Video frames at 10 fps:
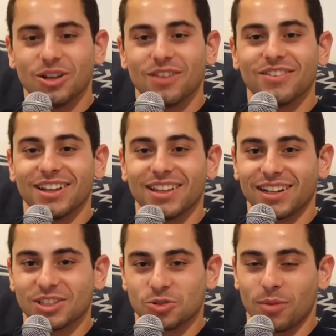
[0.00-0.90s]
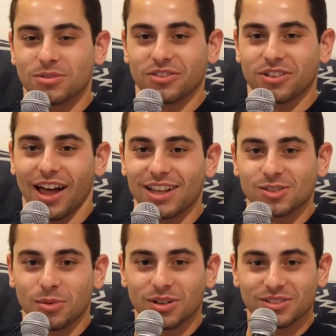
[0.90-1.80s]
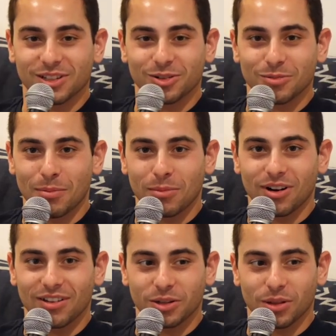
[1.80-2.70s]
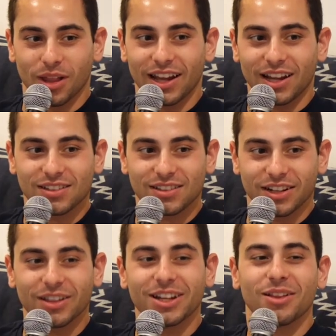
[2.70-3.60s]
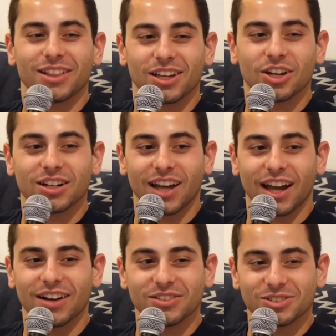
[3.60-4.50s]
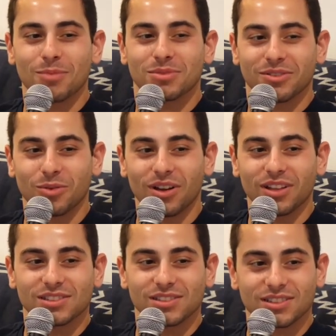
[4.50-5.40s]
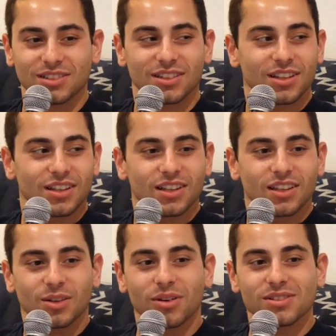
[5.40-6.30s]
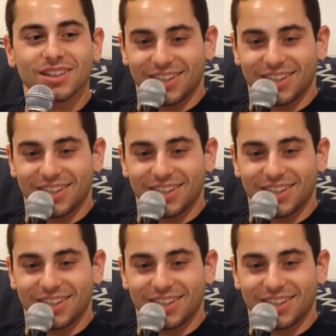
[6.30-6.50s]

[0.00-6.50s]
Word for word: have any like disruptive class members that you remember that you like? You know, you know, like the good kind of disruptive ones. Oh, yeah. The ones that